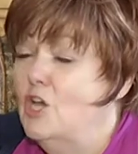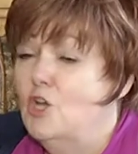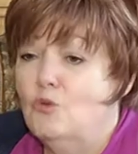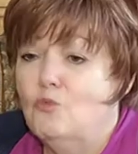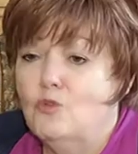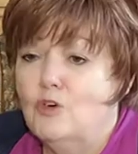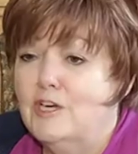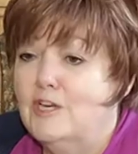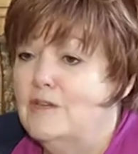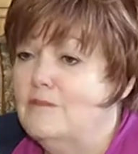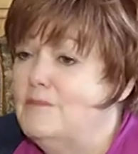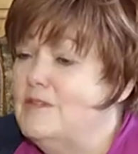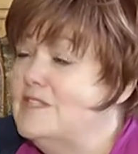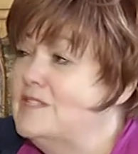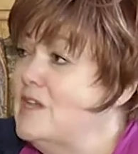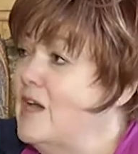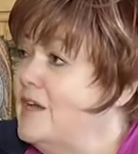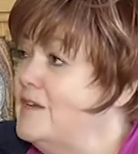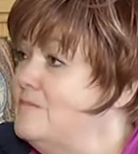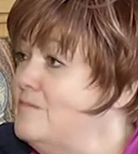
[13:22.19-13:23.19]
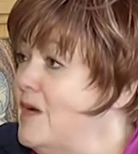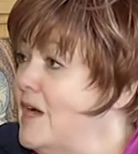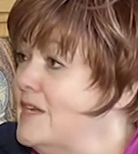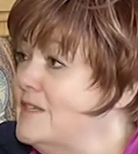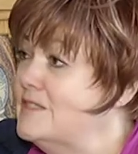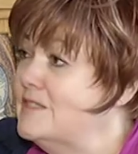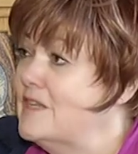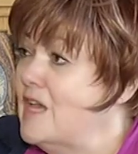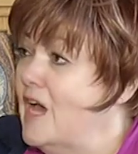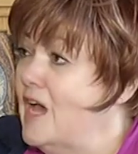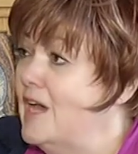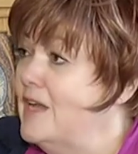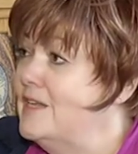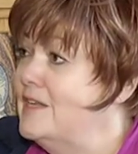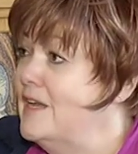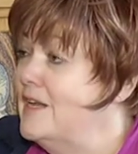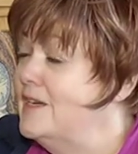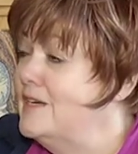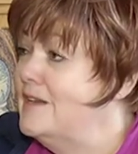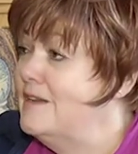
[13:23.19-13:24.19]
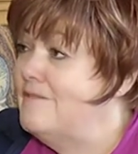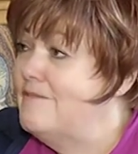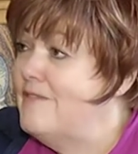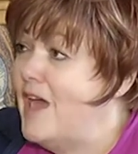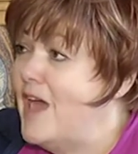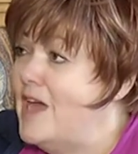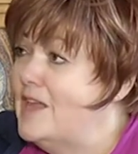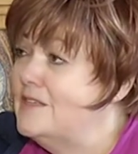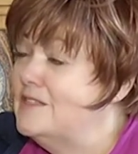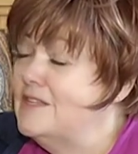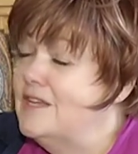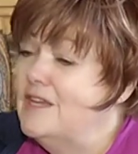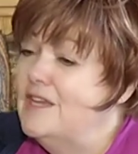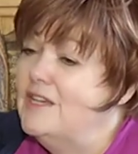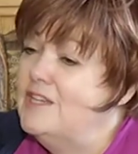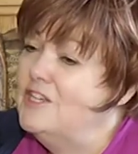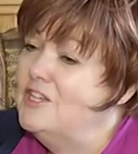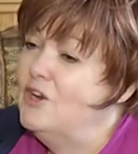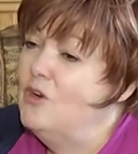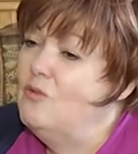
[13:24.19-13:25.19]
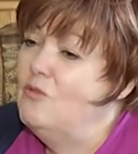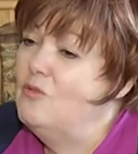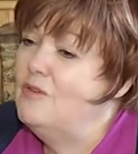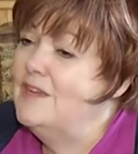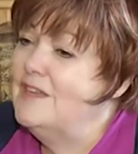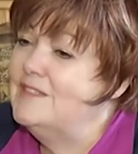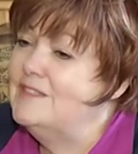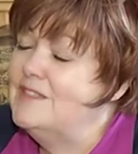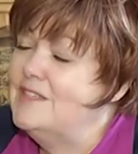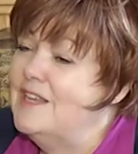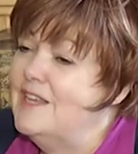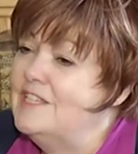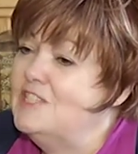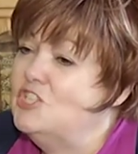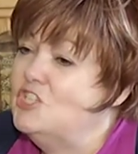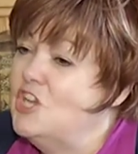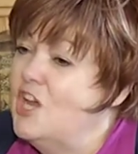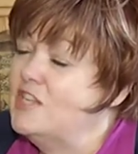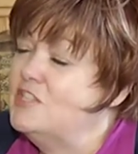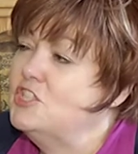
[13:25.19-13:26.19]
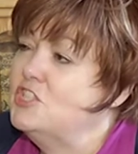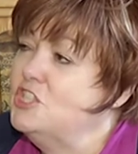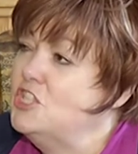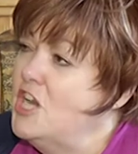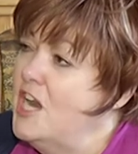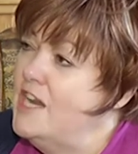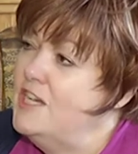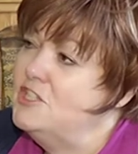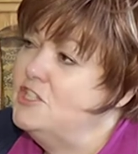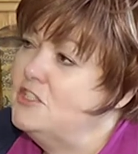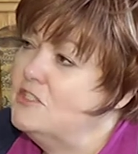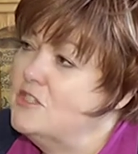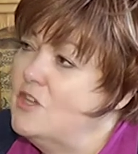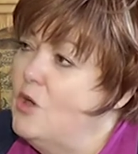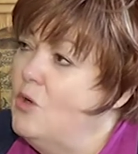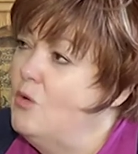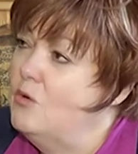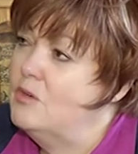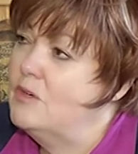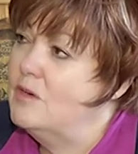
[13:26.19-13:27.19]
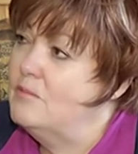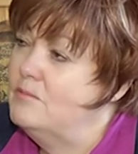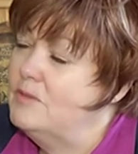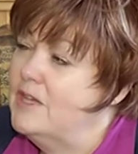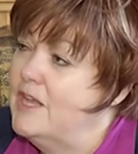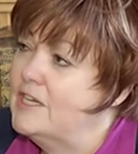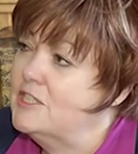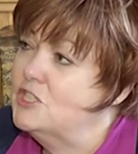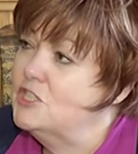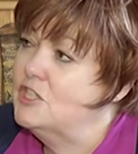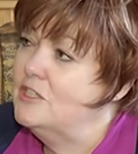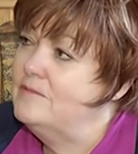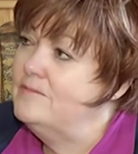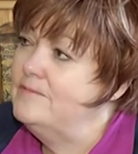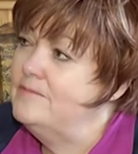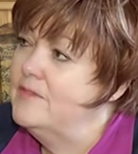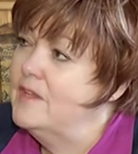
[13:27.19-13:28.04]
We're going to be side by side at an event. It just changes the whole complexion,